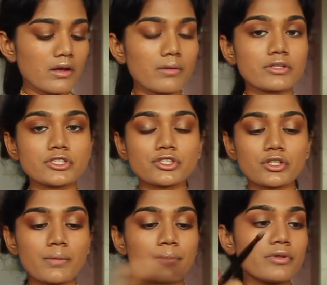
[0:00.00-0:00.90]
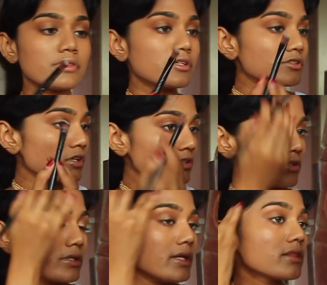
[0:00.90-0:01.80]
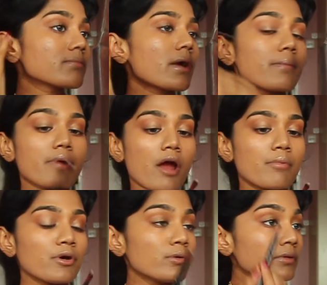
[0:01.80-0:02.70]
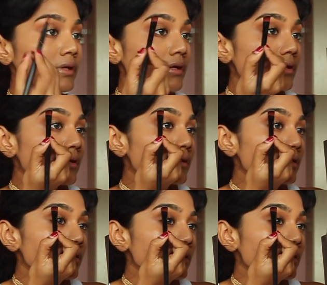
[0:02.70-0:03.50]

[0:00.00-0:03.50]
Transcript: And I'm just gonna put this underneath my brow bone.